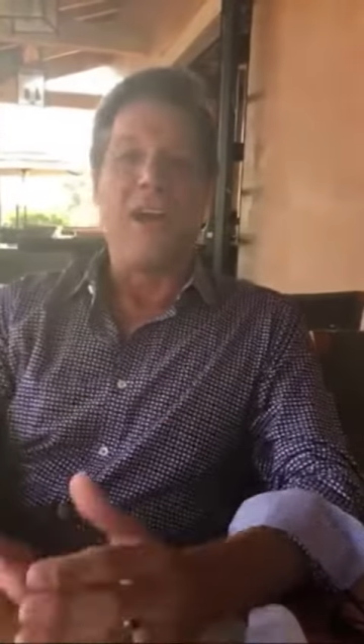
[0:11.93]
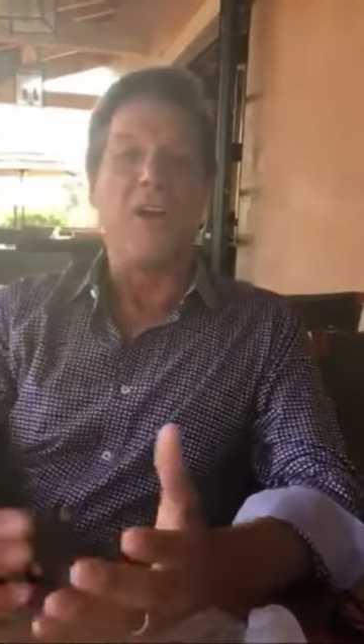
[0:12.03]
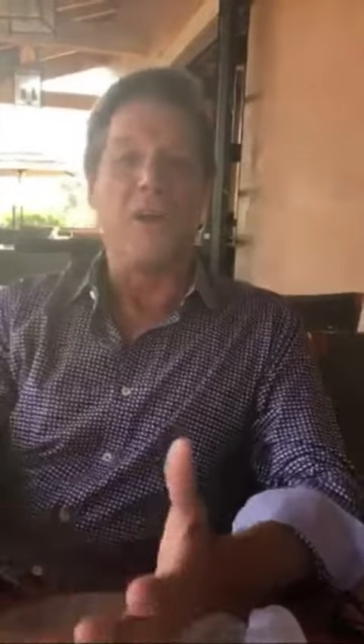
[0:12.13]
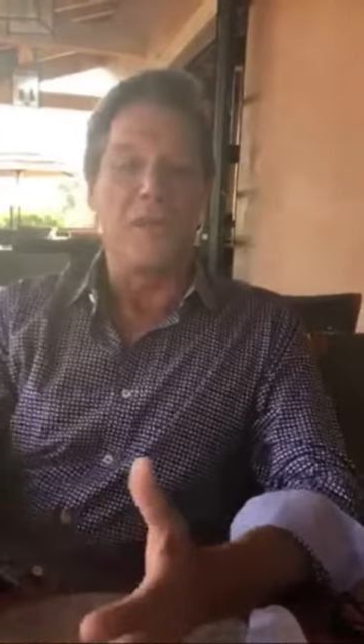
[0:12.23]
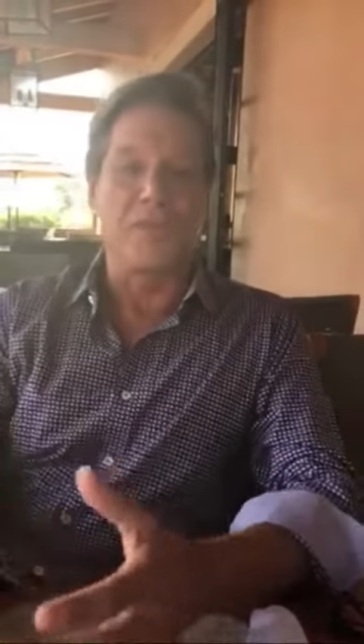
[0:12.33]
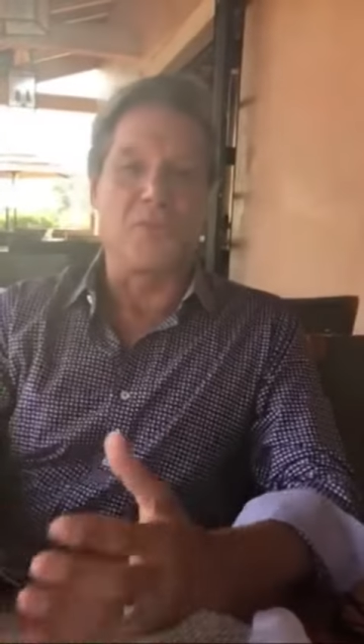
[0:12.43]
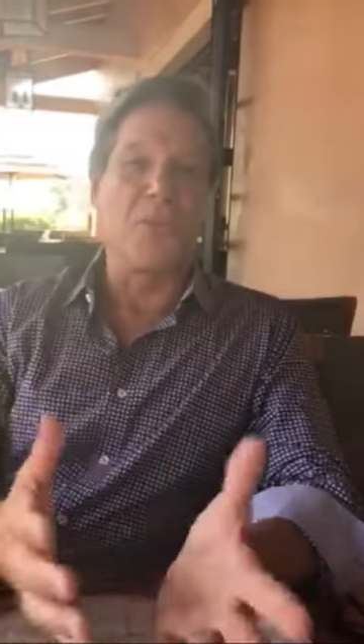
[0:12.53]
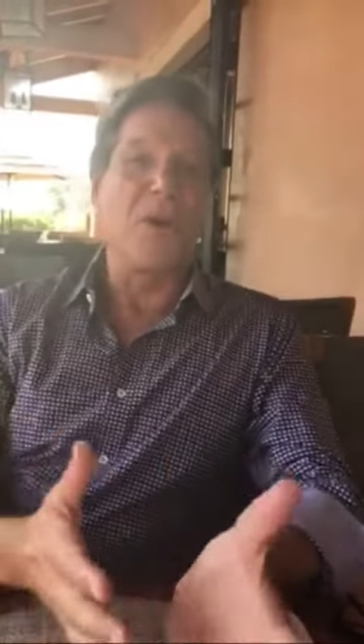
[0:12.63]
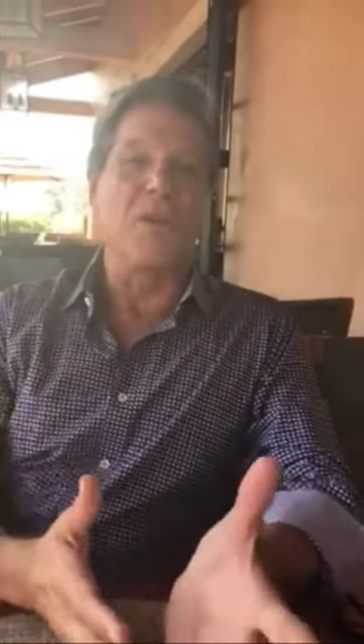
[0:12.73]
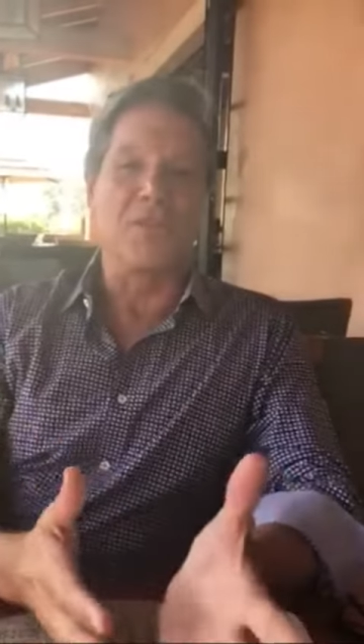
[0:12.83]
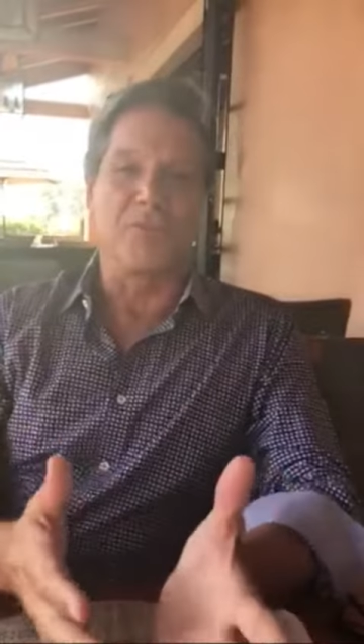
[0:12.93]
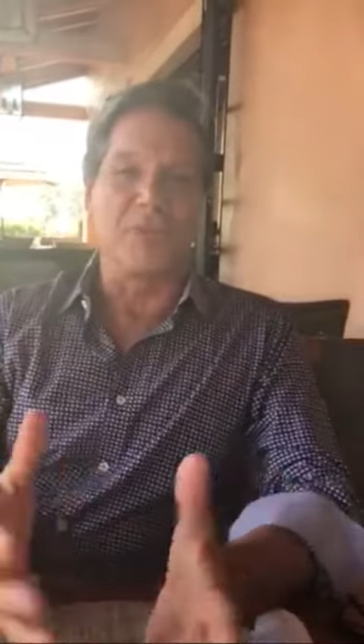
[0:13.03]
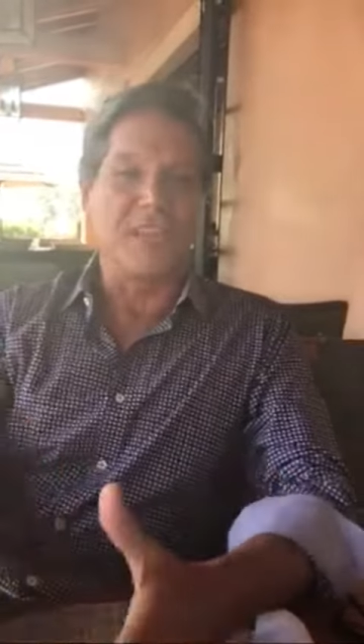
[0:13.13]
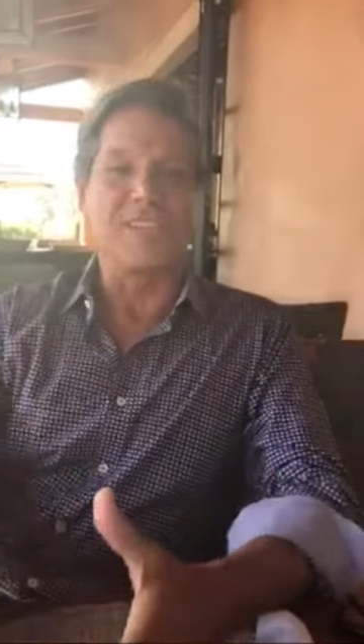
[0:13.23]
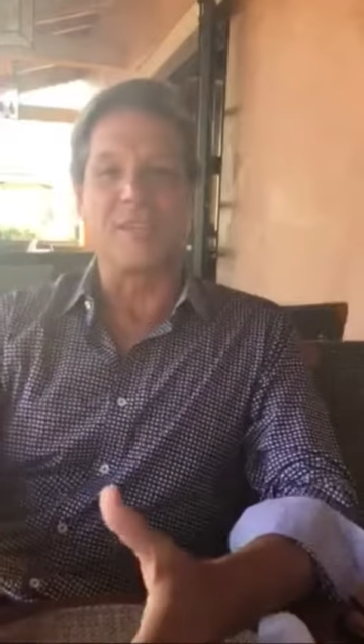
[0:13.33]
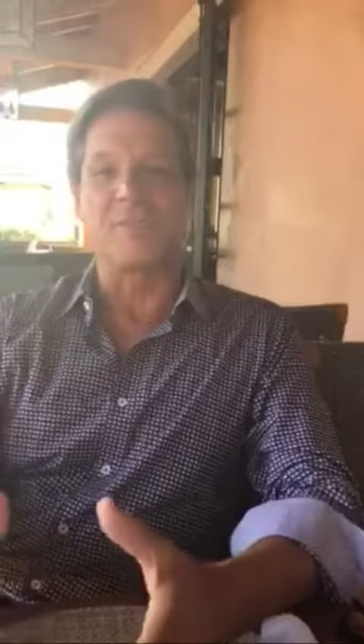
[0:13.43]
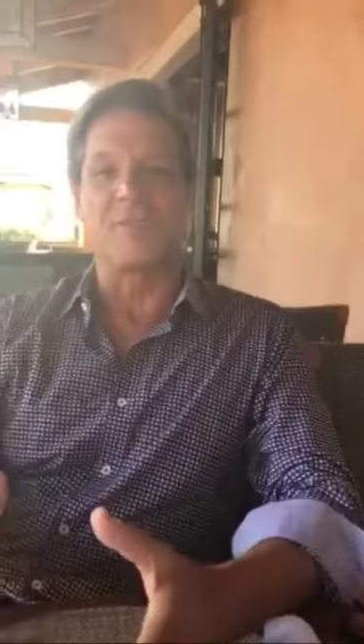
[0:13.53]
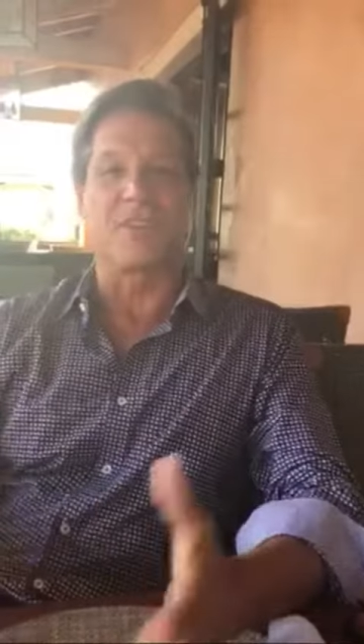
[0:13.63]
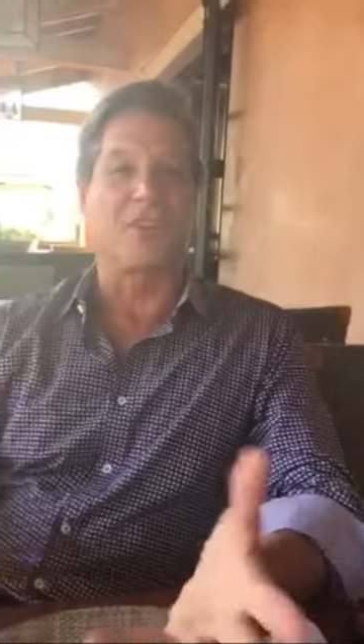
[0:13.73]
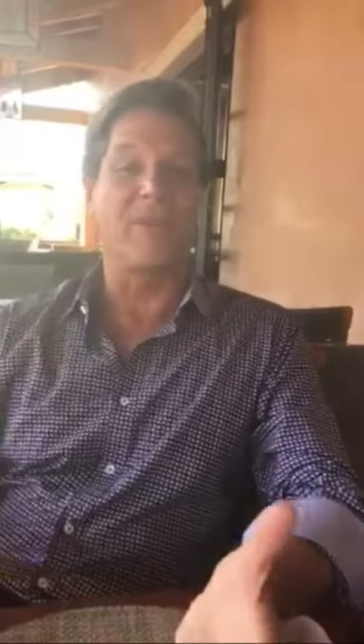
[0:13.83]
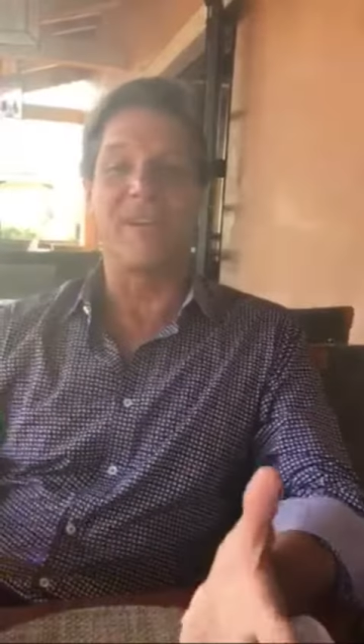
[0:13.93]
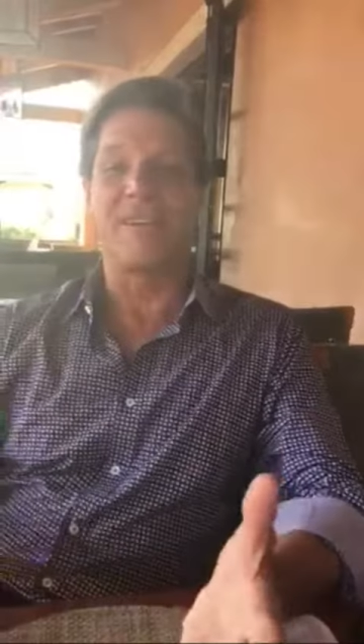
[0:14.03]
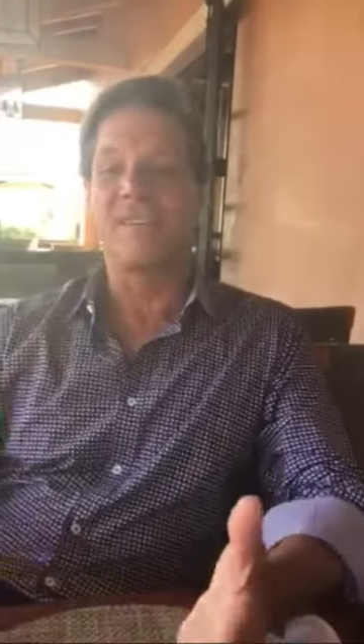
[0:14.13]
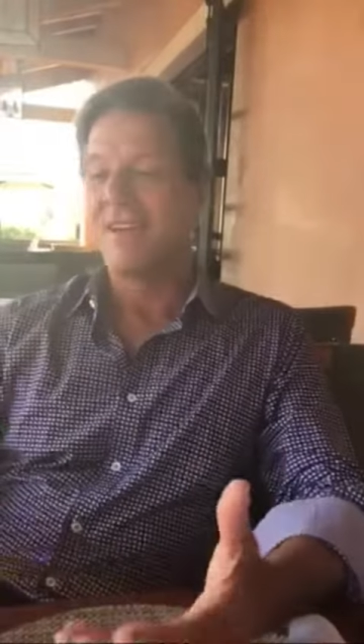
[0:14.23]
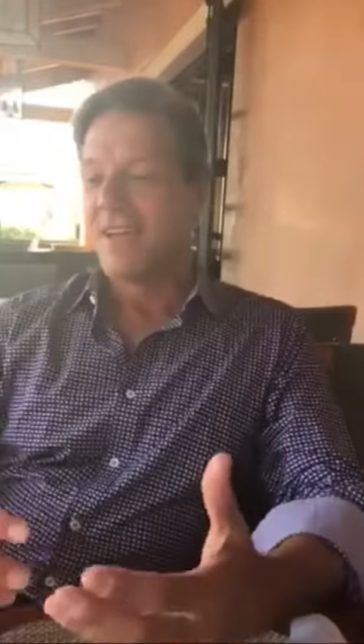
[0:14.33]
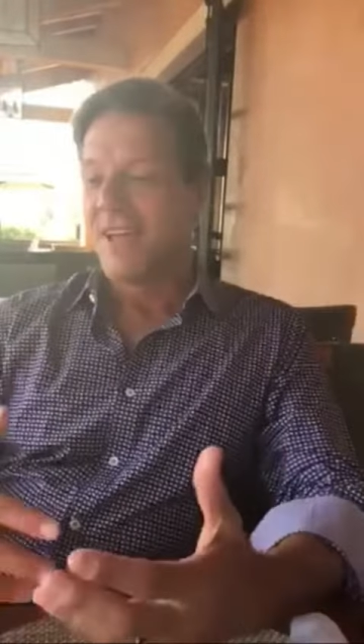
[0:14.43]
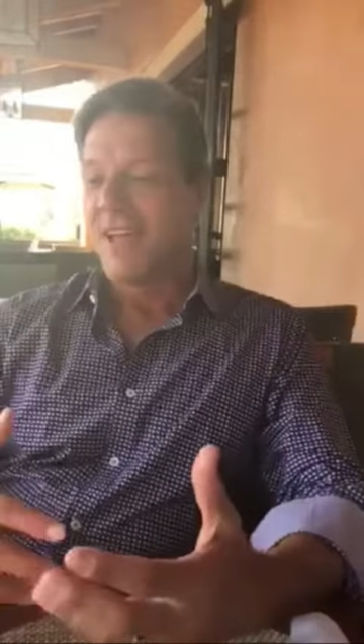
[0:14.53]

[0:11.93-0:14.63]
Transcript: health or wealth or relationships or career.